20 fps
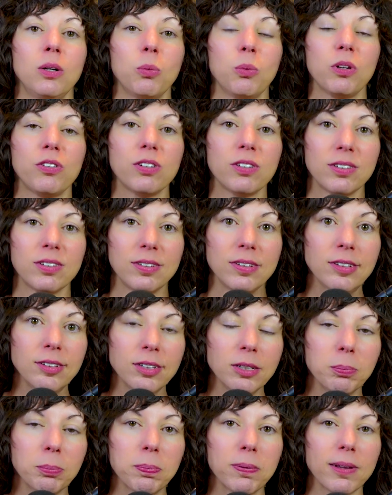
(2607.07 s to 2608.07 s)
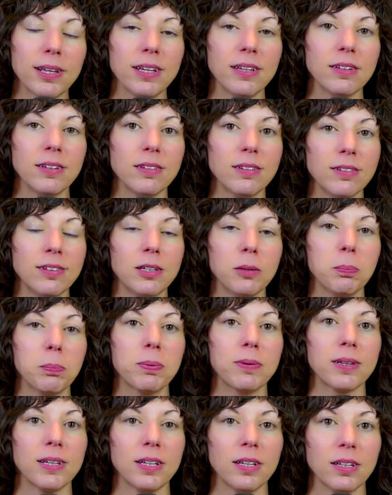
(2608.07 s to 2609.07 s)
which is deeply,
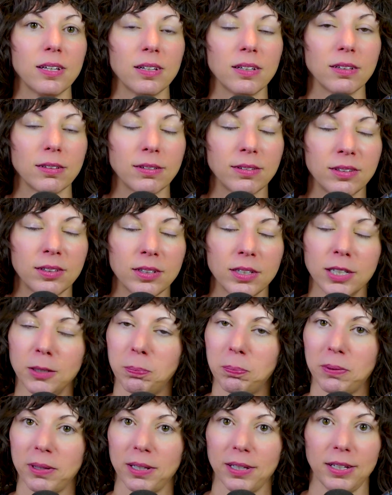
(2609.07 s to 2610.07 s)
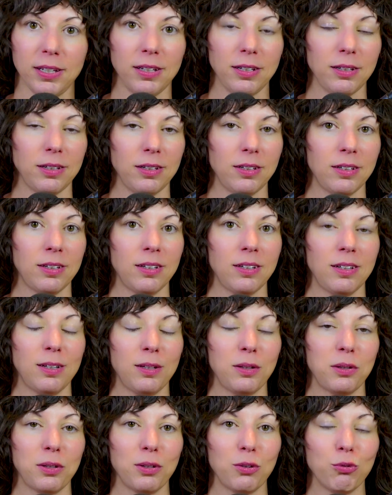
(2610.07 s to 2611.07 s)
deeply, deeply
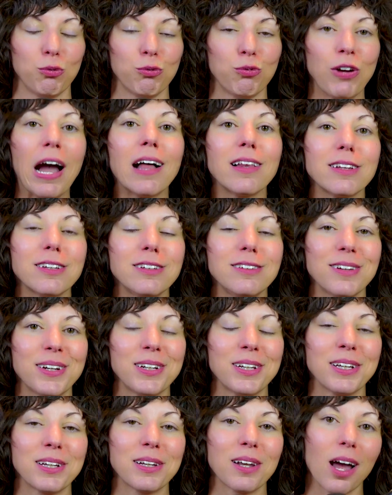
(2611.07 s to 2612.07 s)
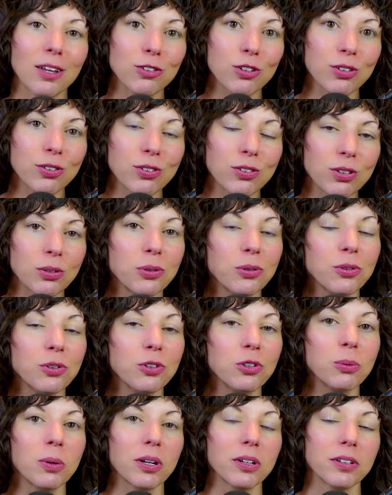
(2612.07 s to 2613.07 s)
validating, not just to who
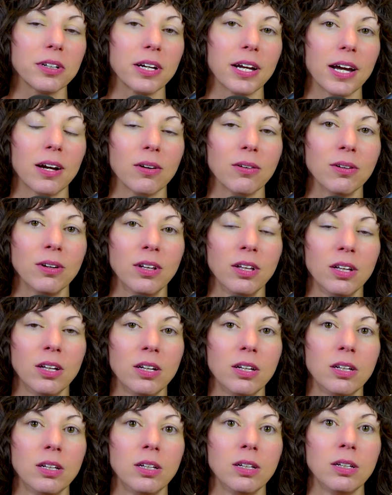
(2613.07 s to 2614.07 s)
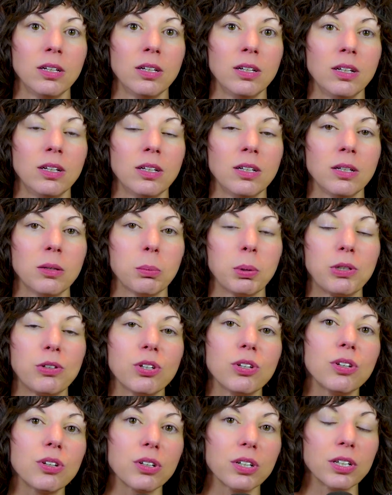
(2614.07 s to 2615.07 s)
you are now, but
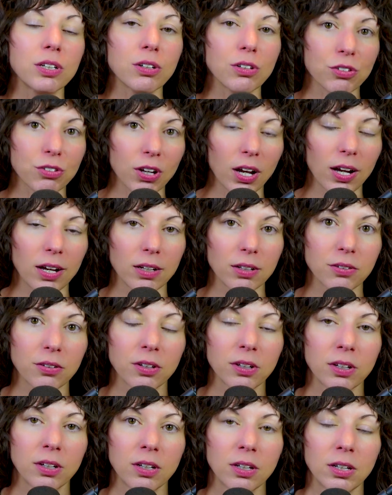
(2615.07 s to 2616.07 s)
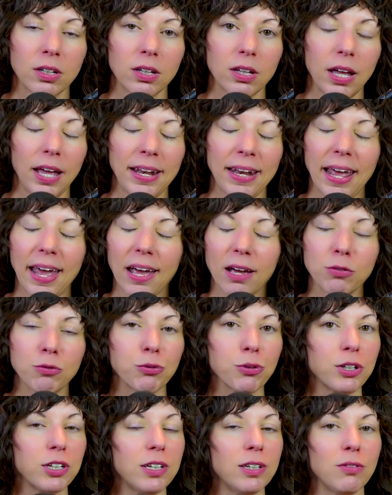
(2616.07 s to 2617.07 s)
to your inner child. And
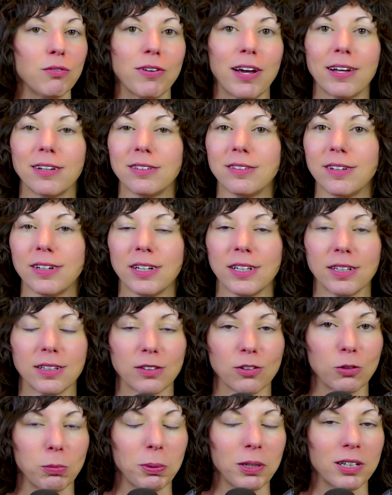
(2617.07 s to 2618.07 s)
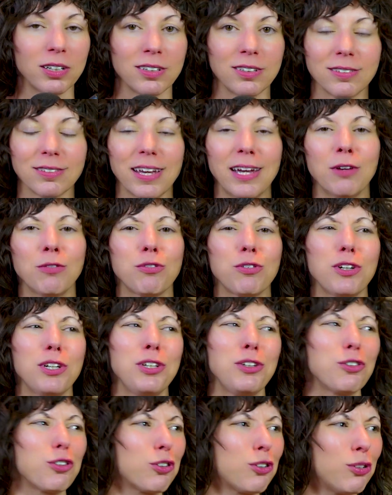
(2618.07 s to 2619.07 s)
every invalidating experience, every
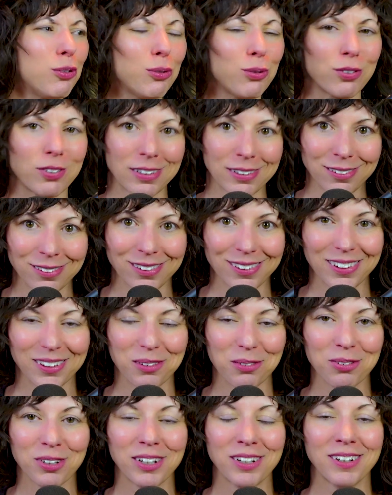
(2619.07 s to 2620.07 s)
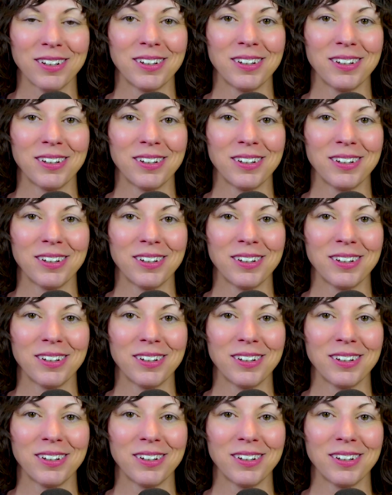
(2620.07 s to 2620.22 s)
you're too sensitive,